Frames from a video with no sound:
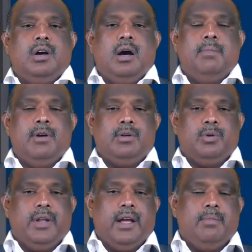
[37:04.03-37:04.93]
know
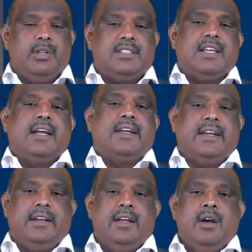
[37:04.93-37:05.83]
about the
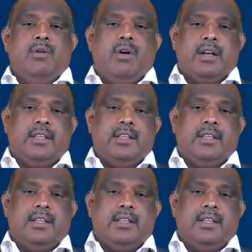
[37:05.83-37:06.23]
staggered grid.